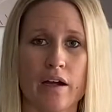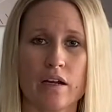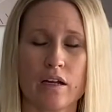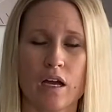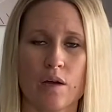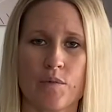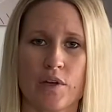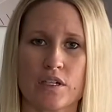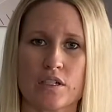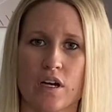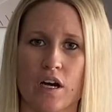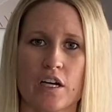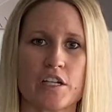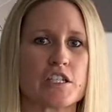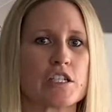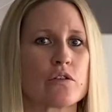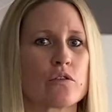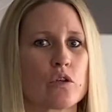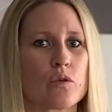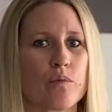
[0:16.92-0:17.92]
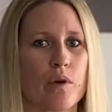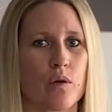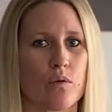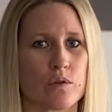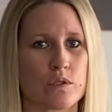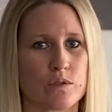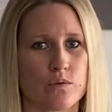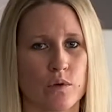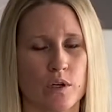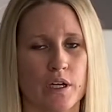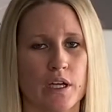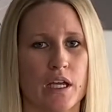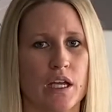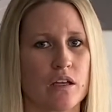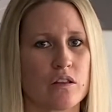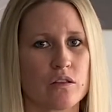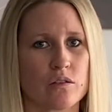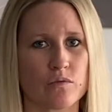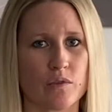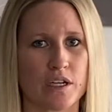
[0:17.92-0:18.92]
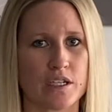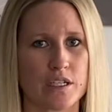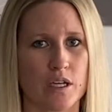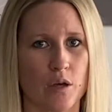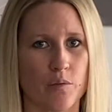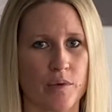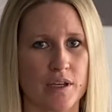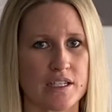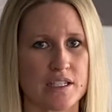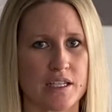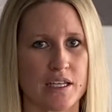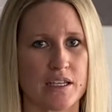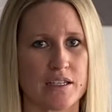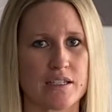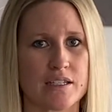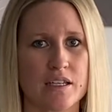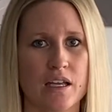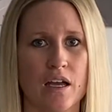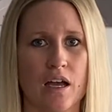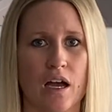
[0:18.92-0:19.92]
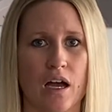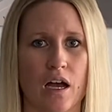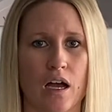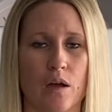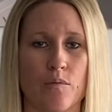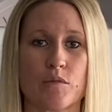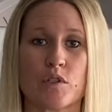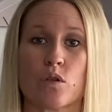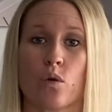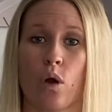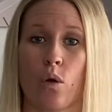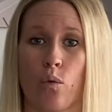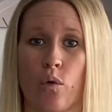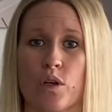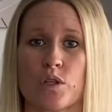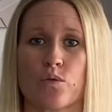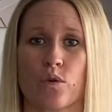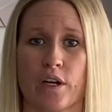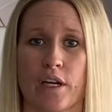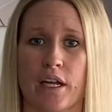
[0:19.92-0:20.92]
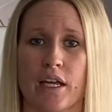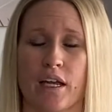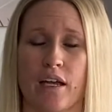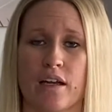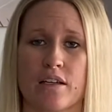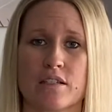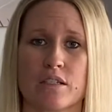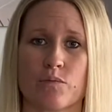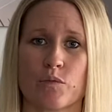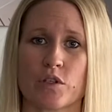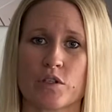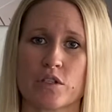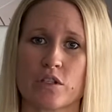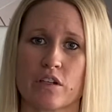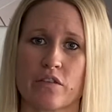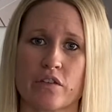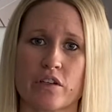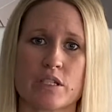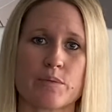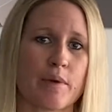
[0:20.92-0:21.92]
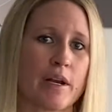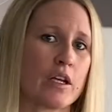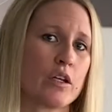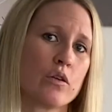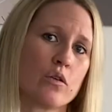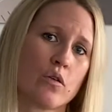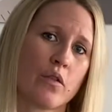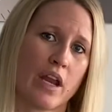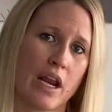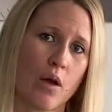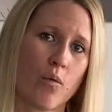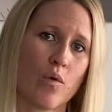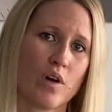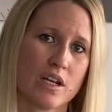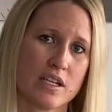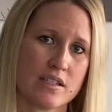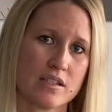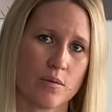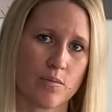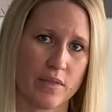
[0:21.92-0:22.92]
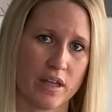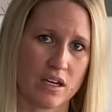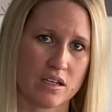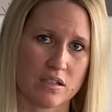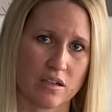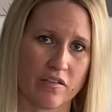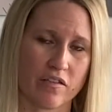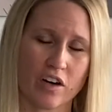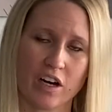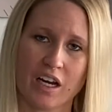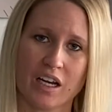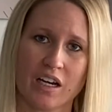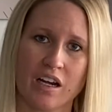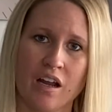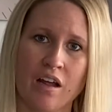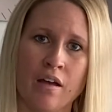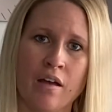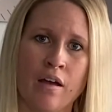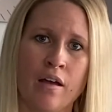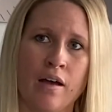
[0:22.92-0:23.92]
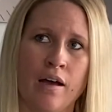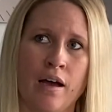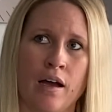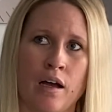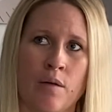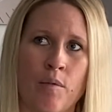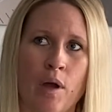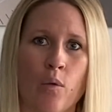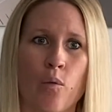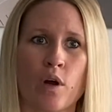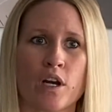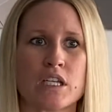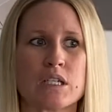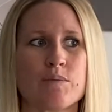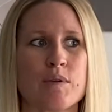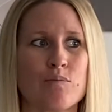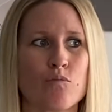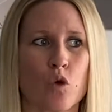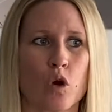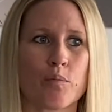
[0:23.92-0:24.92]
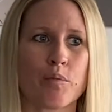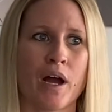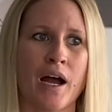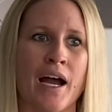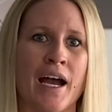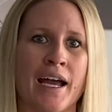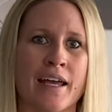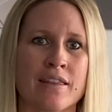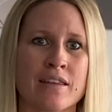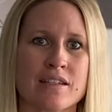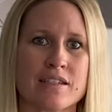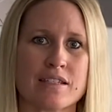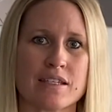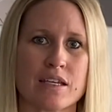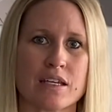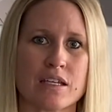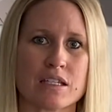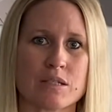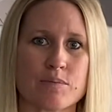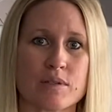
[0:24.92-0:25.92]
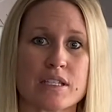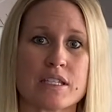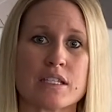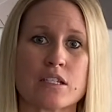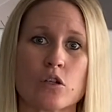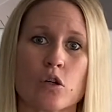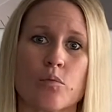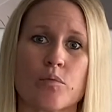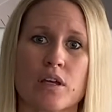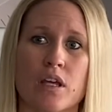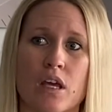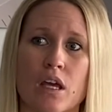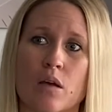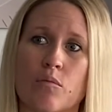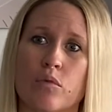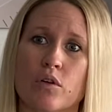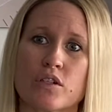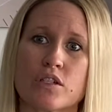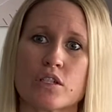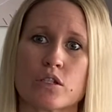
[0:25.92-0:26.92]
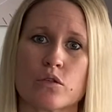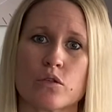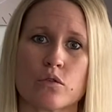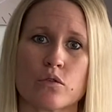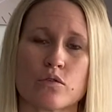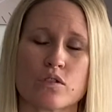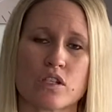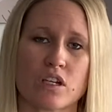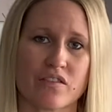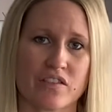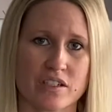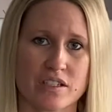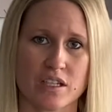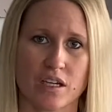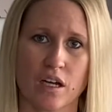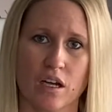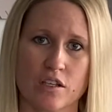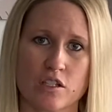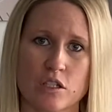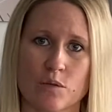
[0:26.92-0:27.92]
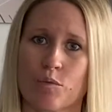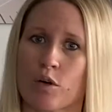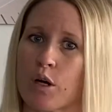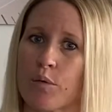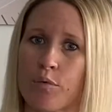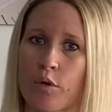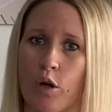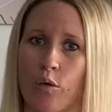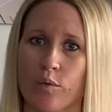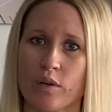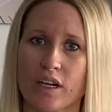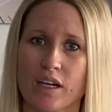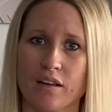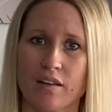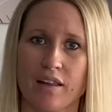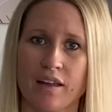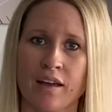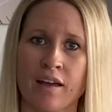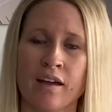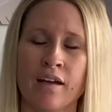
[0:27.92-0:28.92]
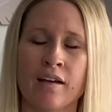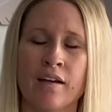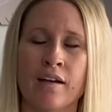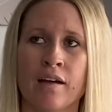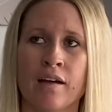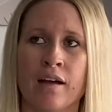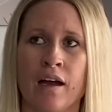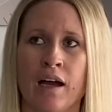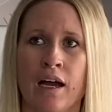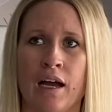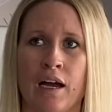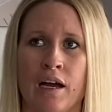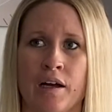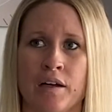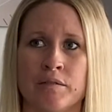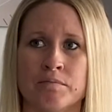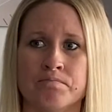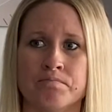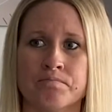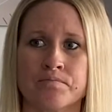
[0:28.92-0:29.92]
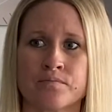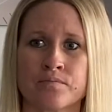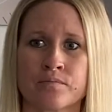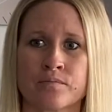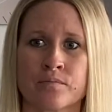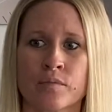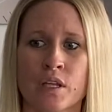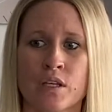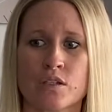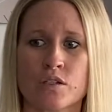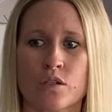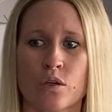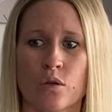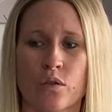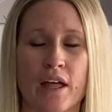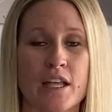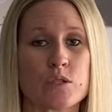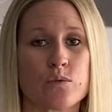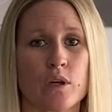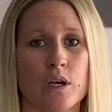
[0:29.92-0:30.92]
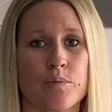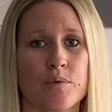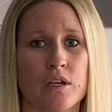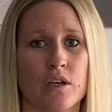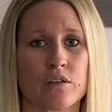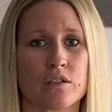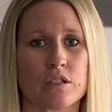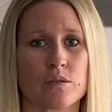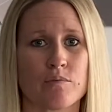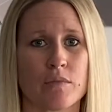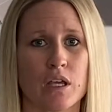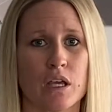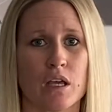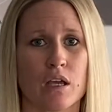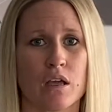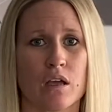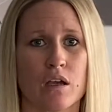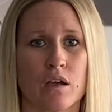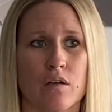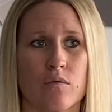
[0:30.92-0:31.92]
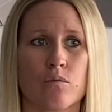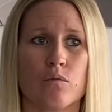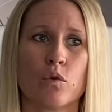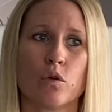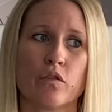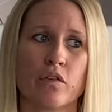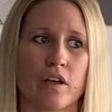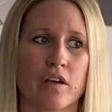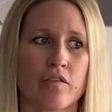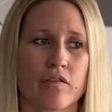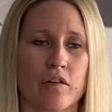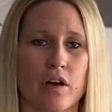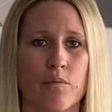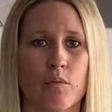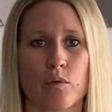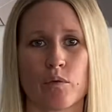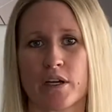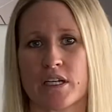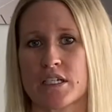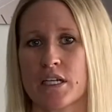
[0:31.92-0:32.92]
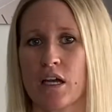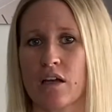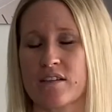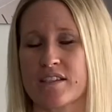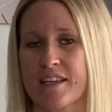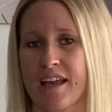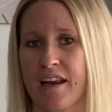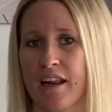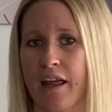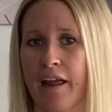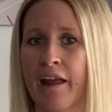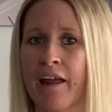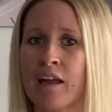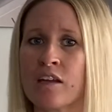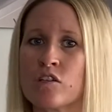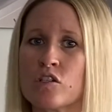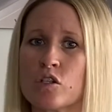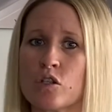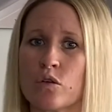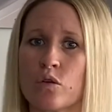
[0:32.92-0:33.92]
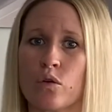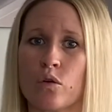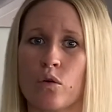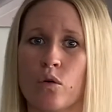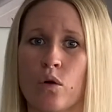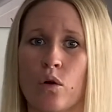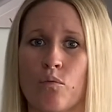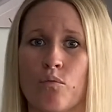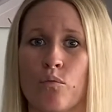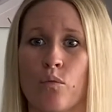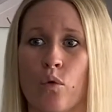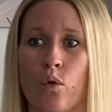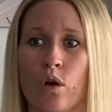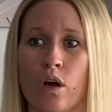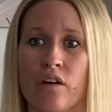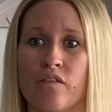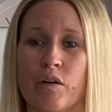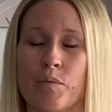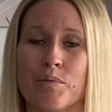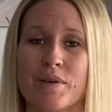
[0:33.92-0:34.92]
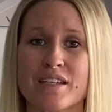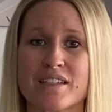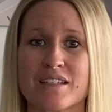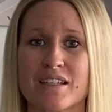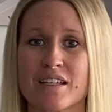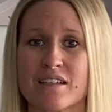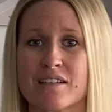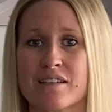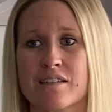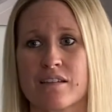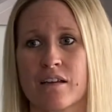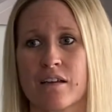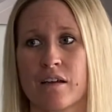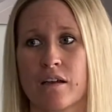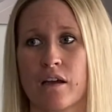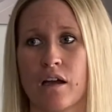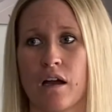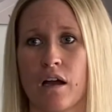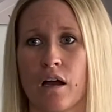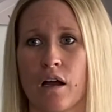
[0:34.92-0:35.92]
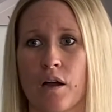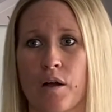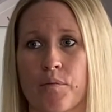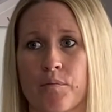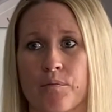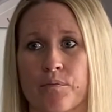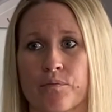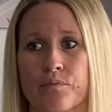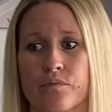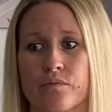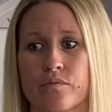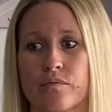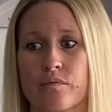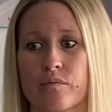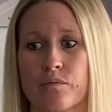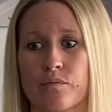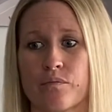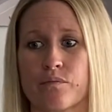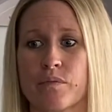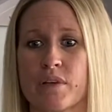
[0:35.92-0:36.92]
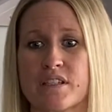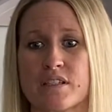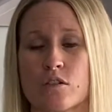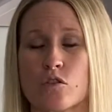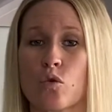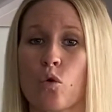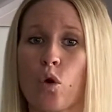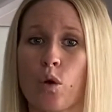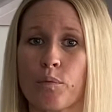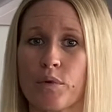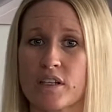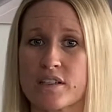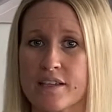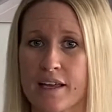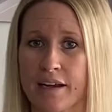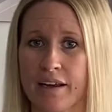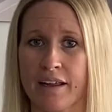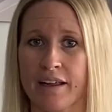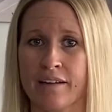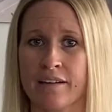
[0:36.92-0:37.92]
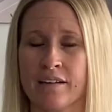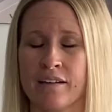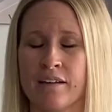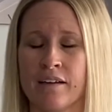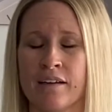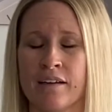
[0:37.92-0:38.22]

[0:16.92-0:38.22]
to coming to RG Group, I was working in the retail business, um, so I was working in customer service, but I knew that I wanted something different. Um, I wanted to be more behind the scenes, but still be able to service the customer appropriately. Um, so that's what appealed to me, moving from a retail setting into more of a business, um, business corporate setting.